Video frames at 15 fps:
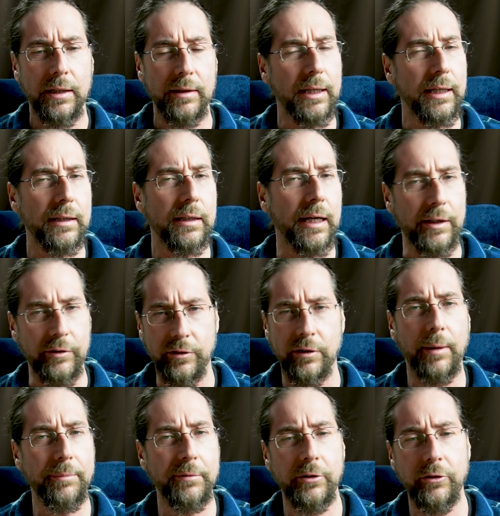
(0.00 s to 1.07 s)
Then I
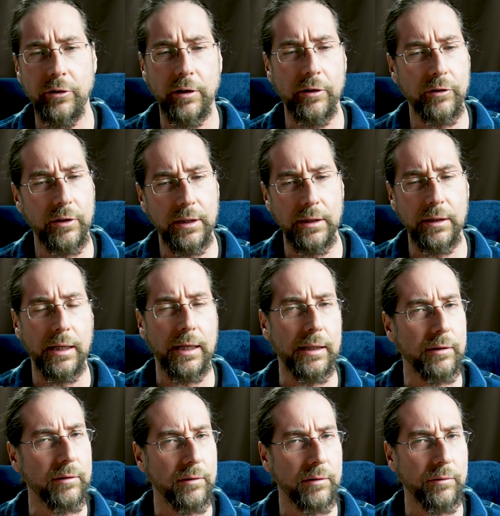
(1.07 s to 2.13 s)
stopped the charging
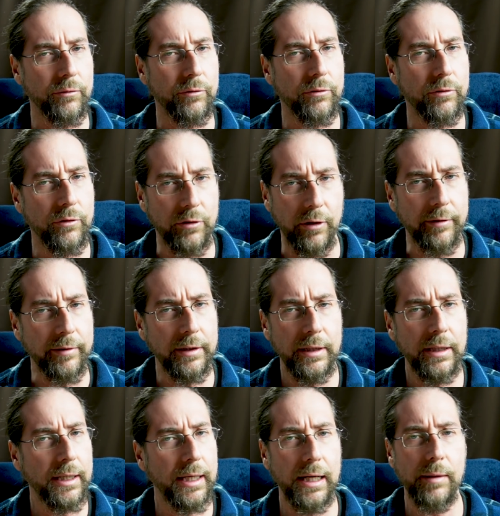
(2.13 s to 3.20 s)
and started
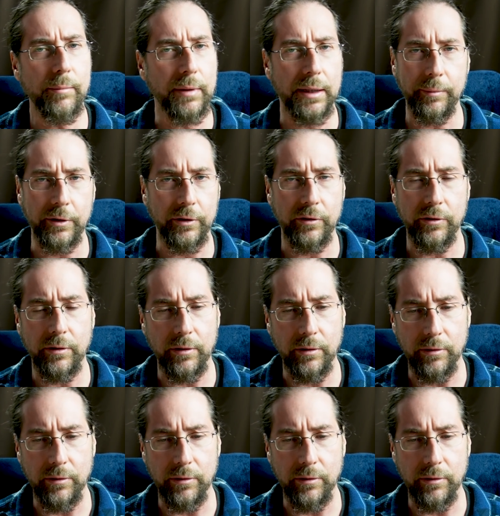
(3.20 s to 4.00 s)
it again. Maybe it's